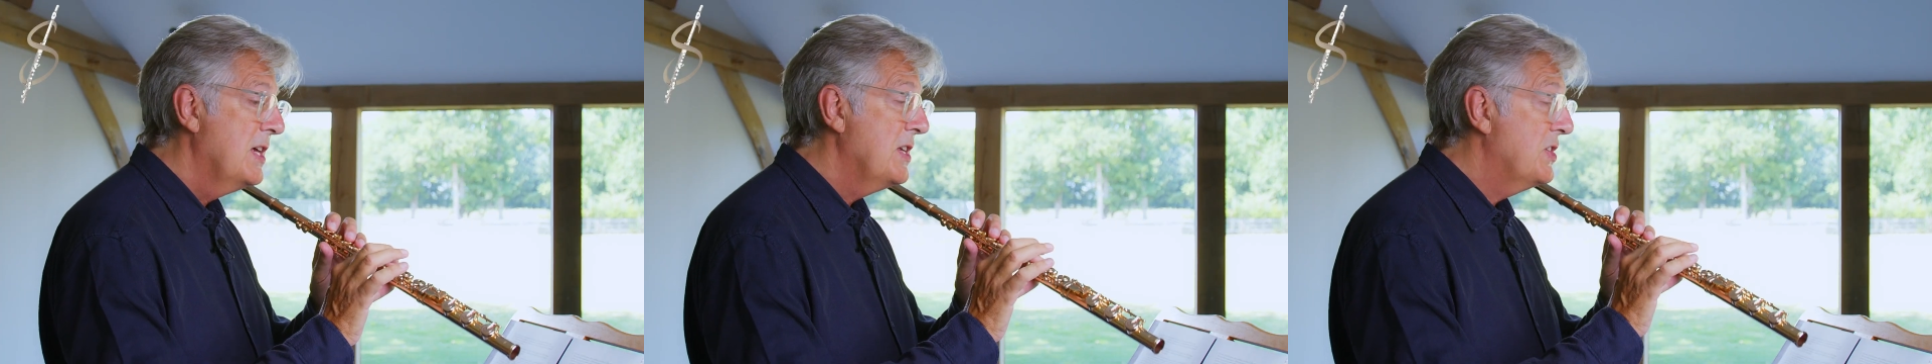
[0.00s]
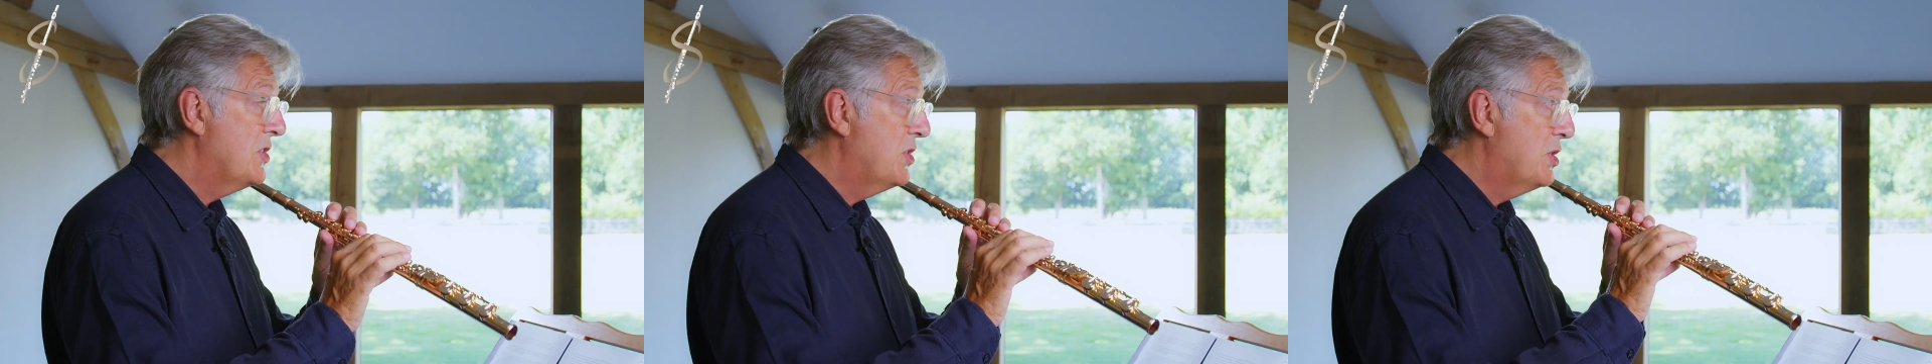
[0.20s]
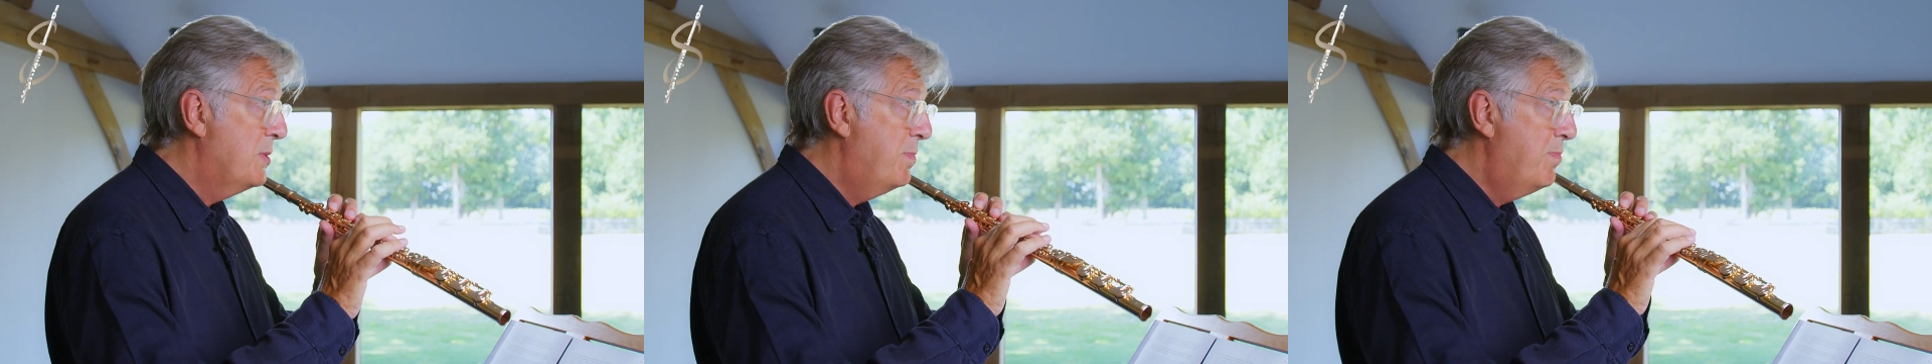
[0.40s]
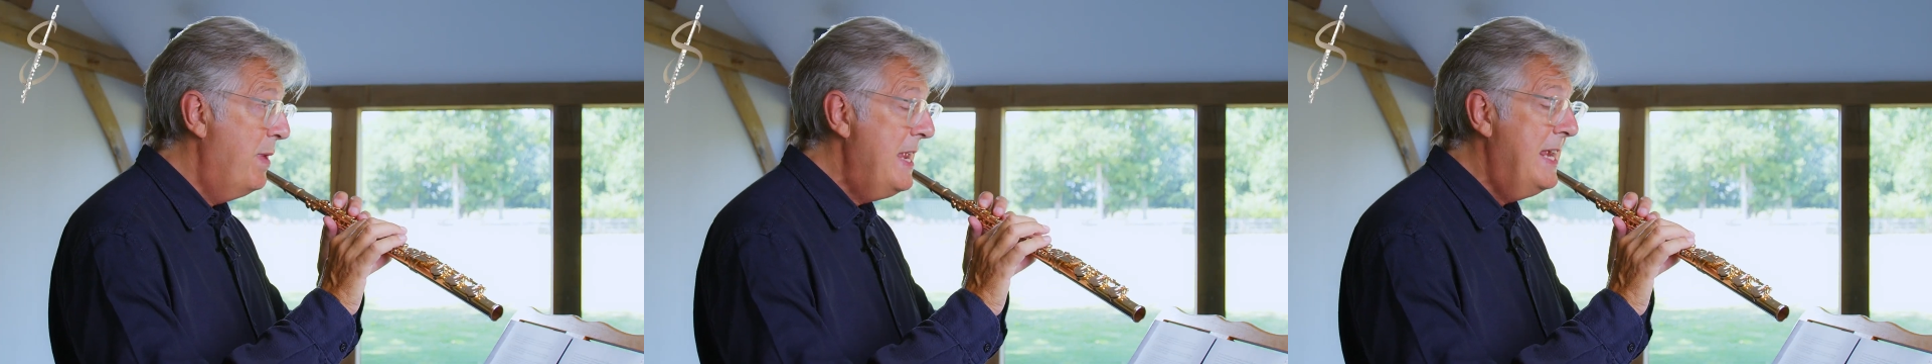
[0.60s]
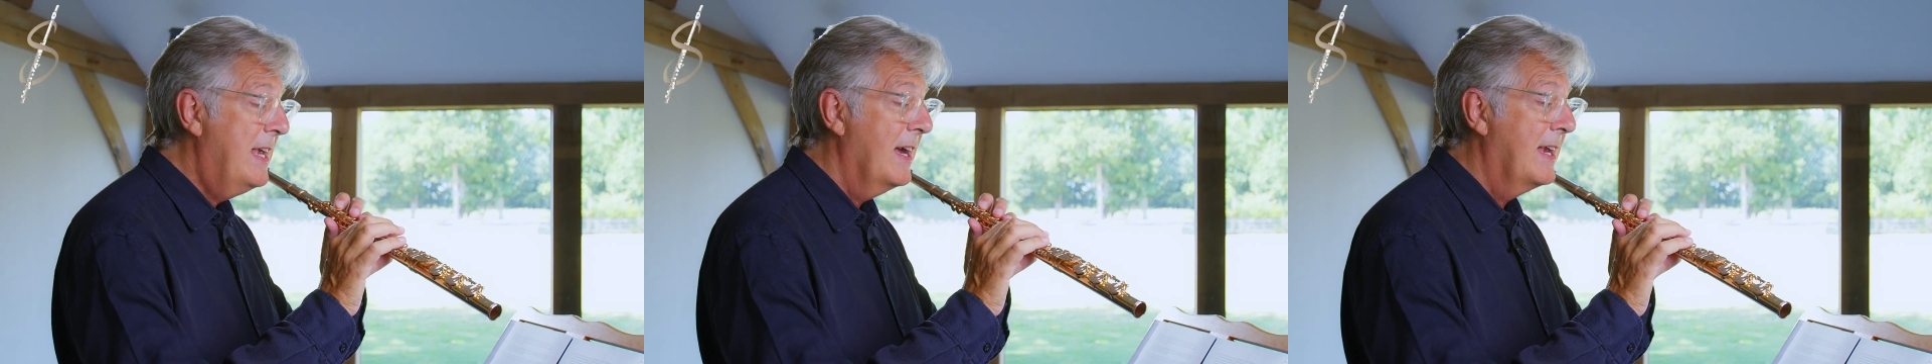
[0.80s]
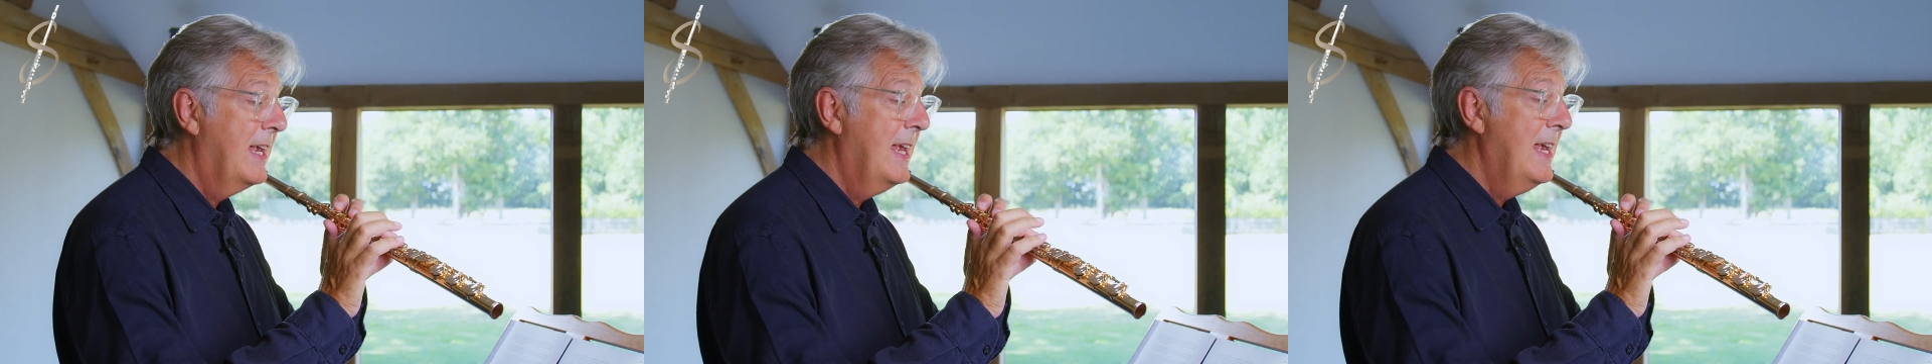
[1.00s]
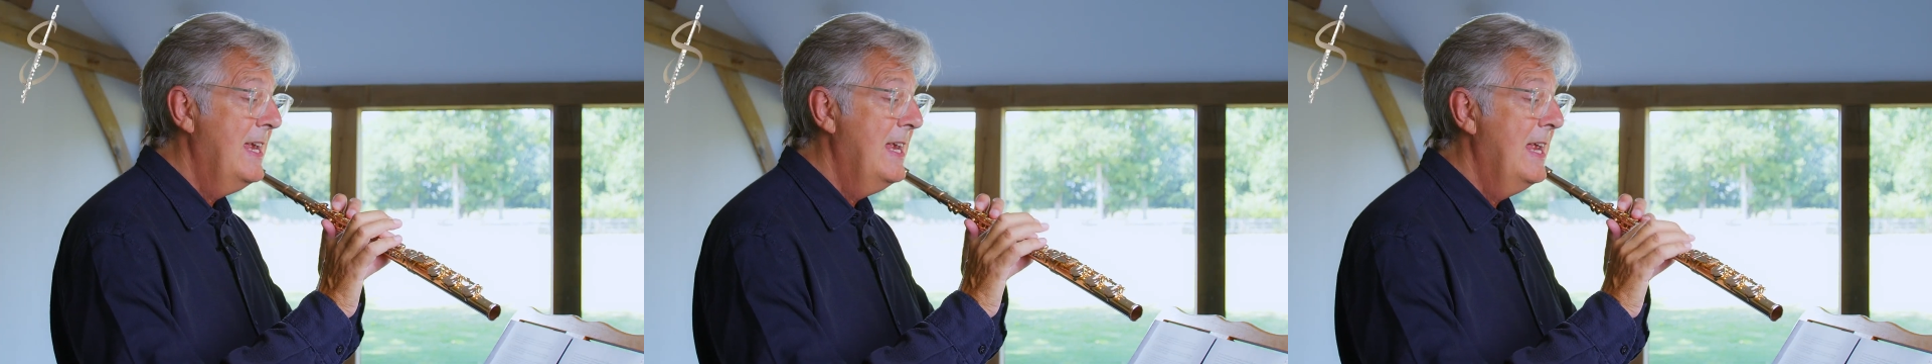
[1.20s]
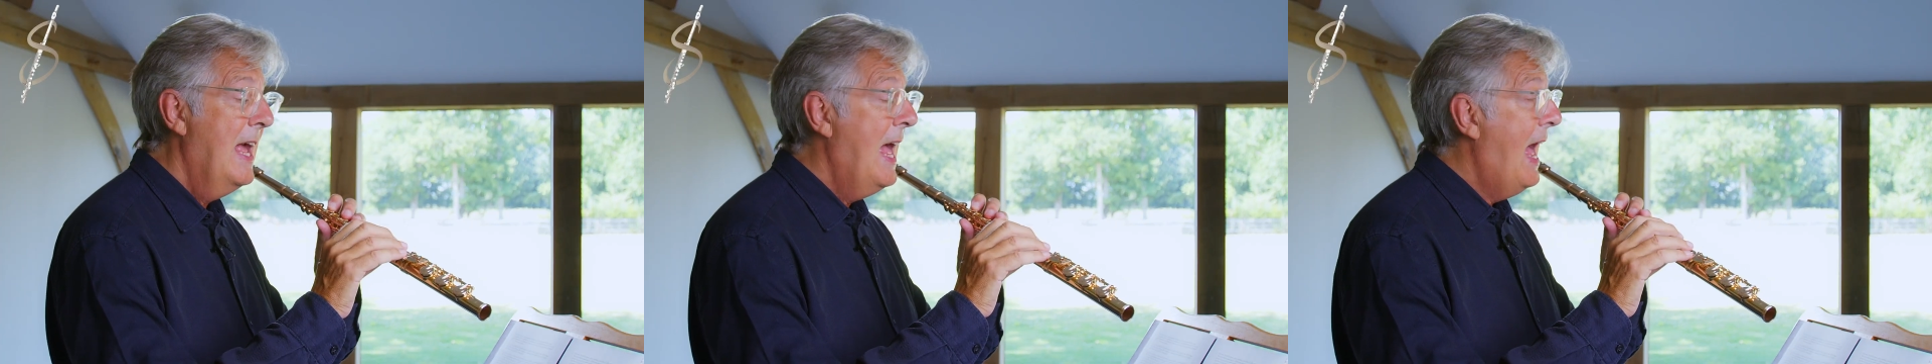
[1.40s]
speaker
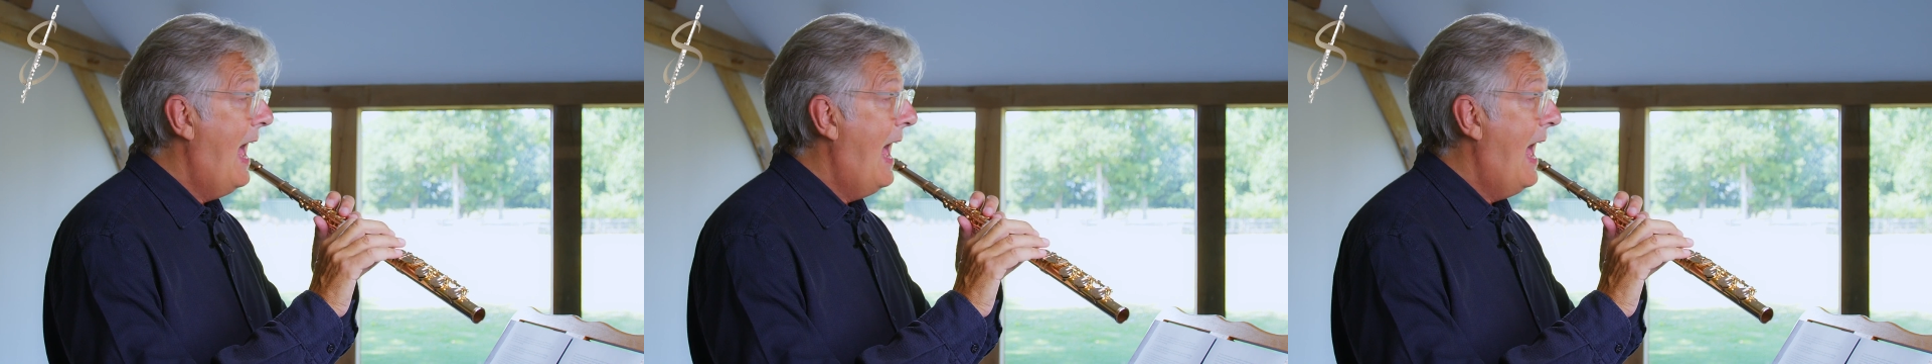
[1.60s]
key.